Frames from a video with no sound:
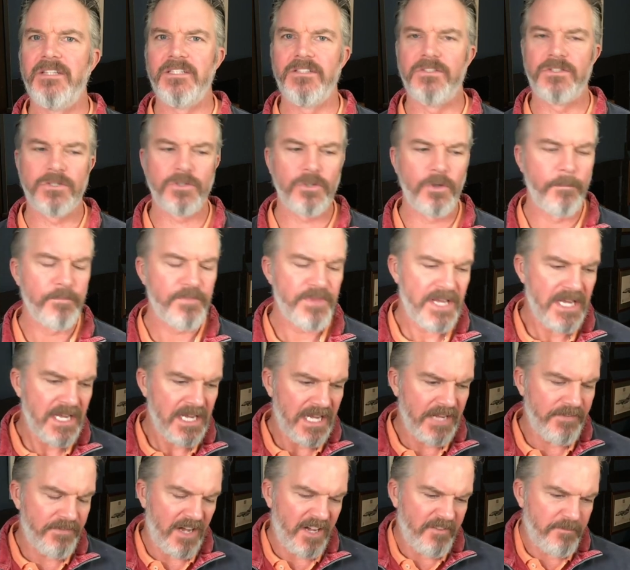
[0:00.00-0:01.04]
at all.
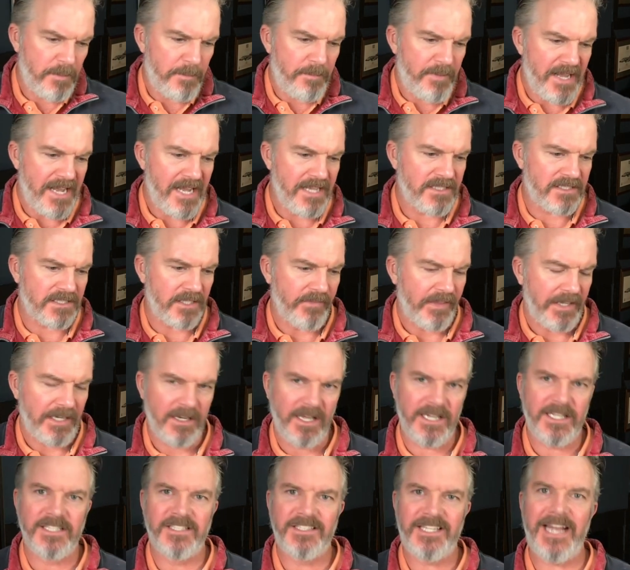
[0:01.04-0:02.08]
If I've prepared something
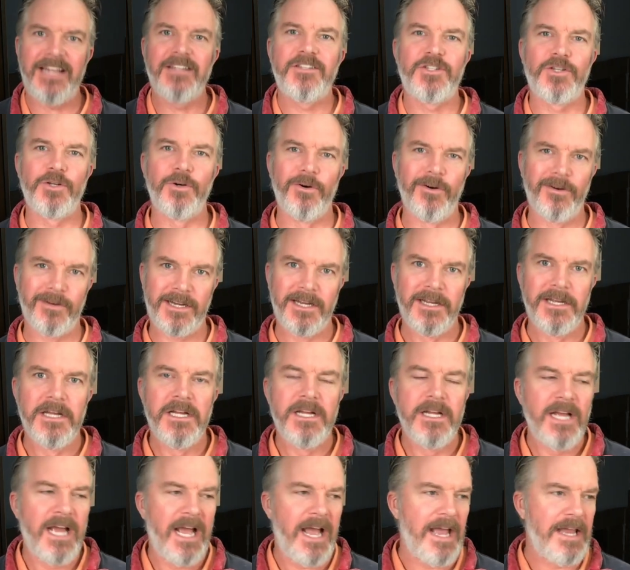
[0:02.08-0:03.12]
like a TED talk
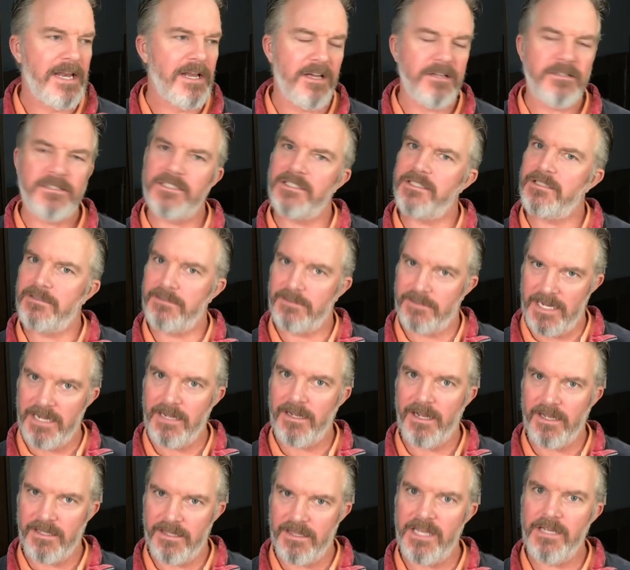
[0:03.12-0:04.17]
and I
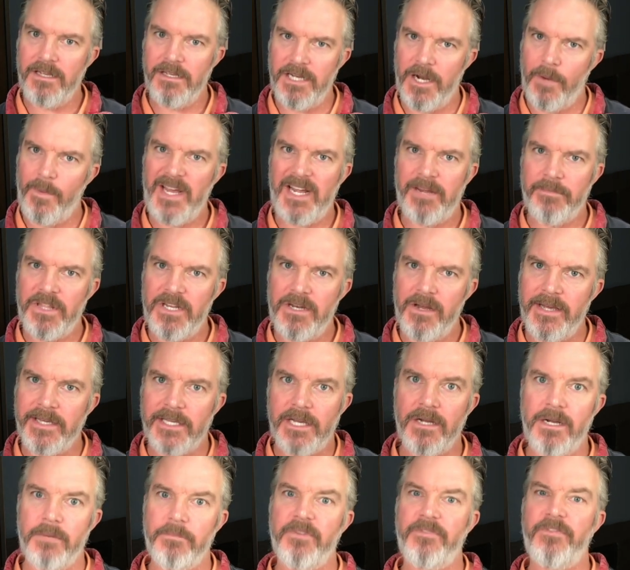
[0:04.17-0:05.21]
think, you know, I wake up in the night
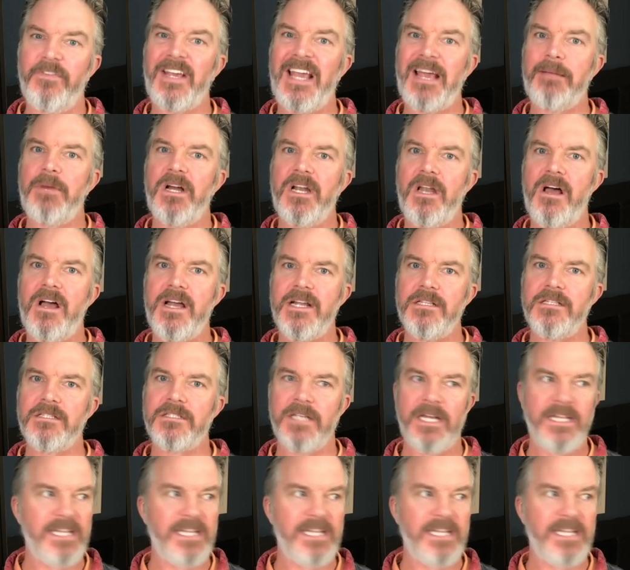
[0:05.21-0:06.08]
going, I'm going to forget my lines.